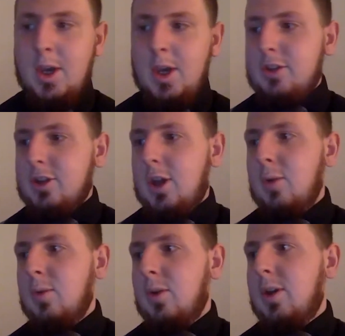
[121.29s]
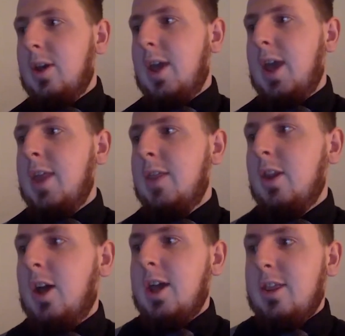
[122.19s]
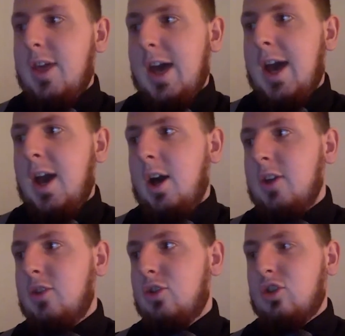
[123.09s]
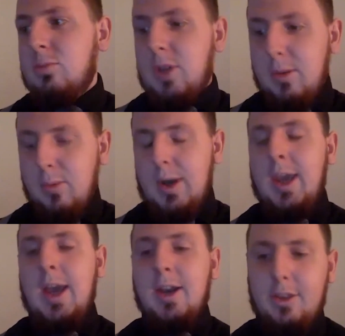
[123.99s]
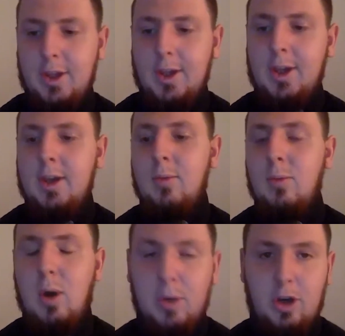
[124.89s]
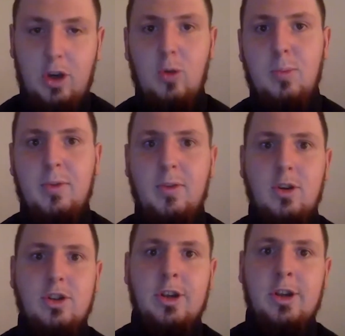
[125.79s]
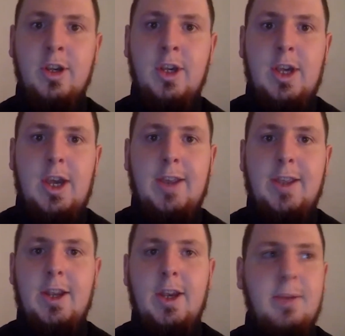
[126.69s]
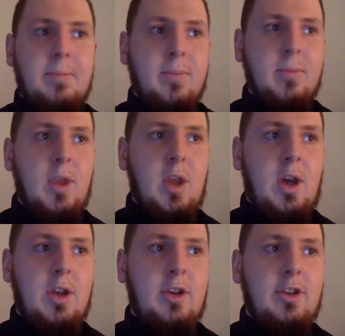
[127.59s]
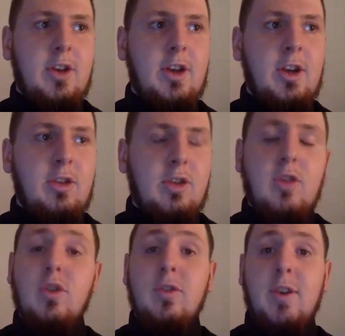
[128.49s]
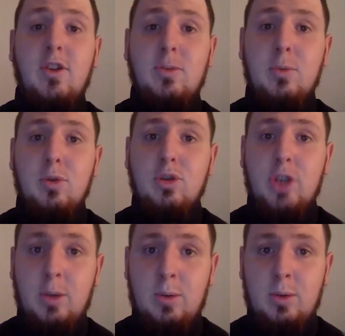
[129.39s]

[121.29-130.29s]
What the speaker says: So in light that, I took some time away, had to think what I want to do with my future, and then I decided I was going to run a very small show.